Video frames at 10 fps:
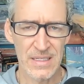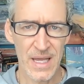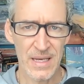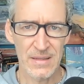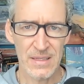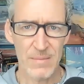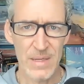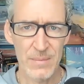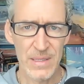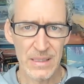Is that does that
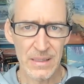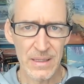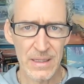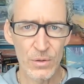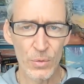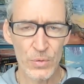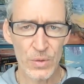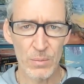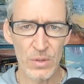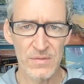mean I'm in legal
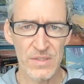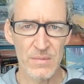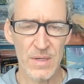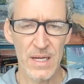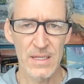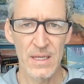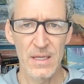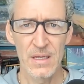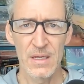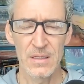trouble of some kind?
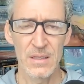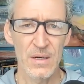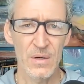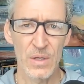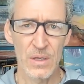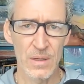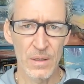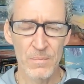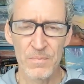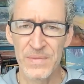No, no,
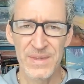no.